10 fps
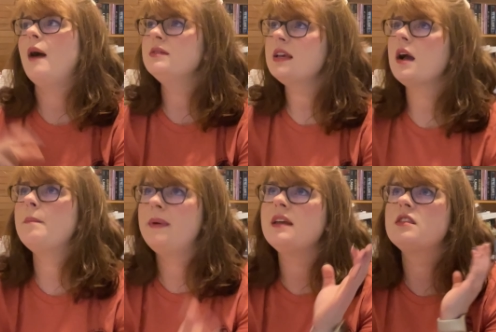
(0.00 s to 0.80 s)
I was like a
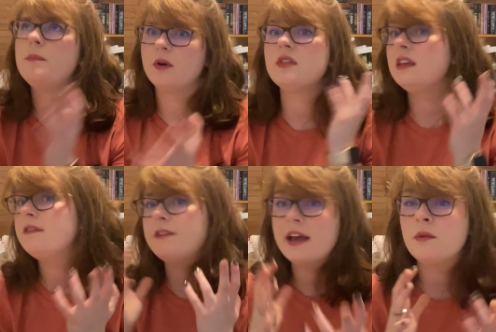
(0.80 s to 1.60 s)
big The Book
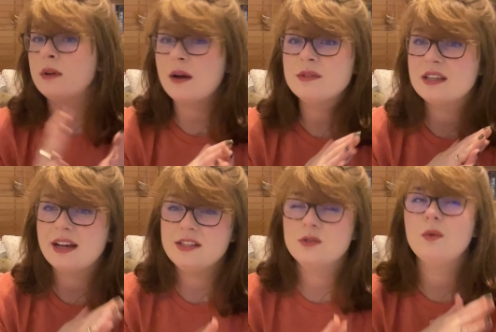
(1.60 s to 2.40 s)
Thief fan when I was in
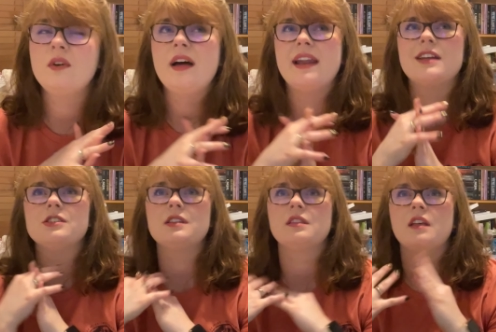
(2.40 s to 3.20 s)
high school, and I
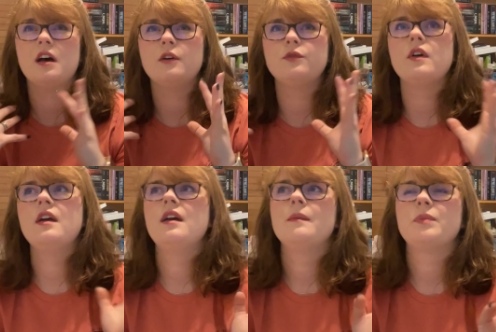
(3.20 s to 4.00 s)
just love
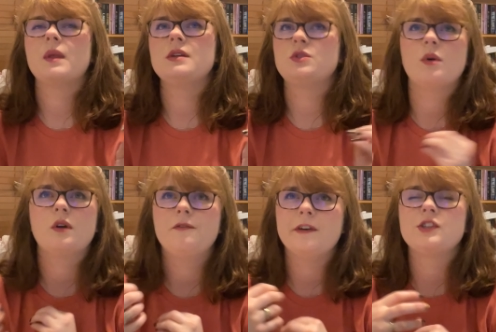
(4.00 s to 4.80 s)

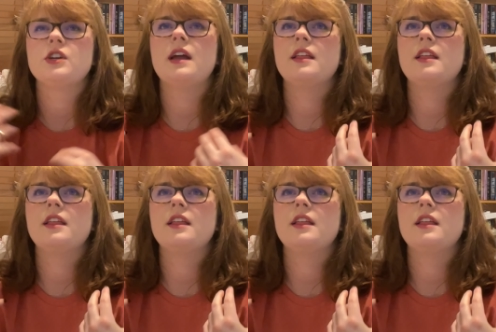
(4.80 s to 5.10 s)
historical fiction.